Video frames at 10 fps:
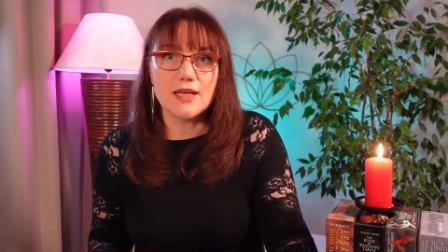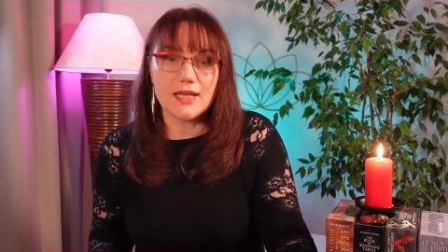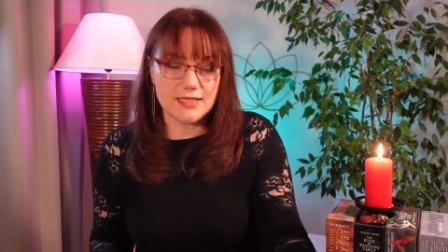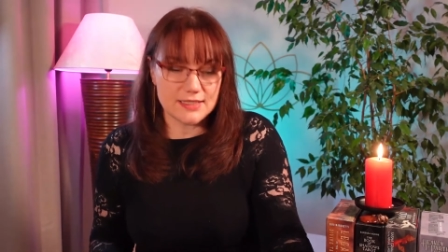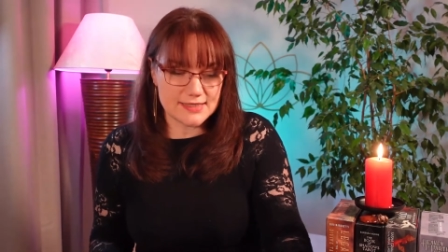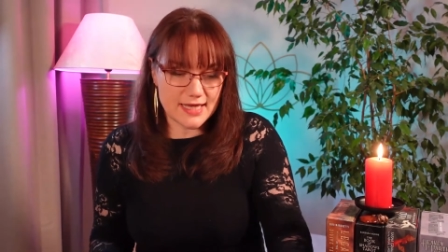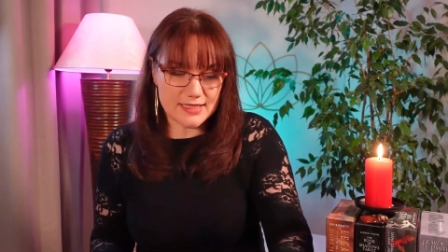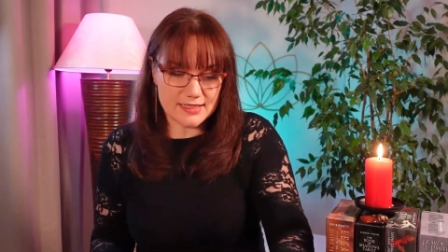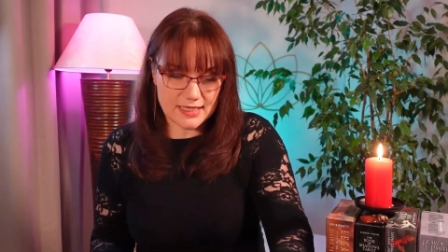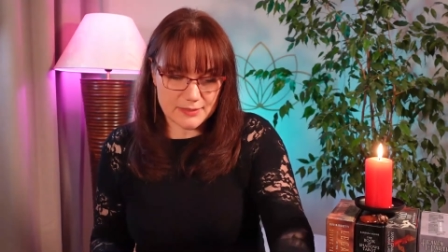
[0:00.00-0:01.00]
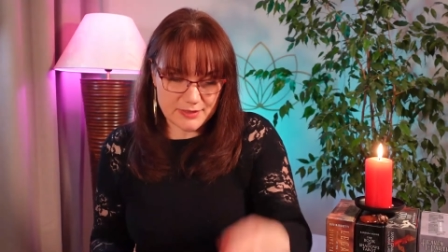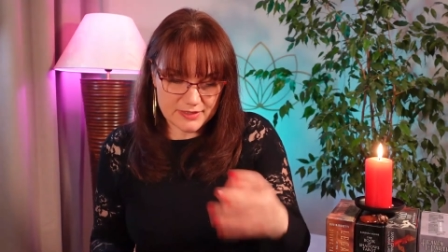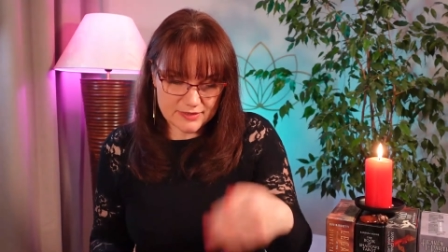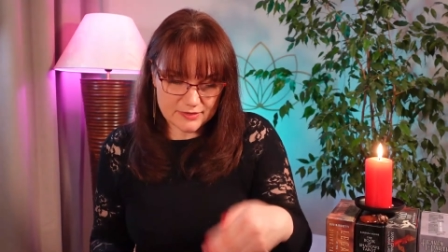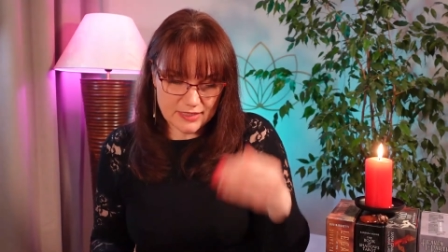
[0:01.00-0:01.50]
And they sent that
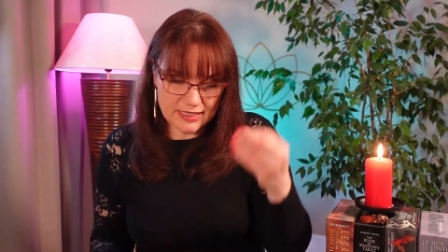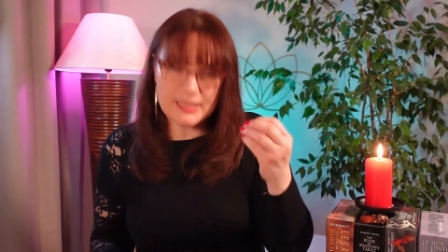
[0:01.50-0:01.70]
person a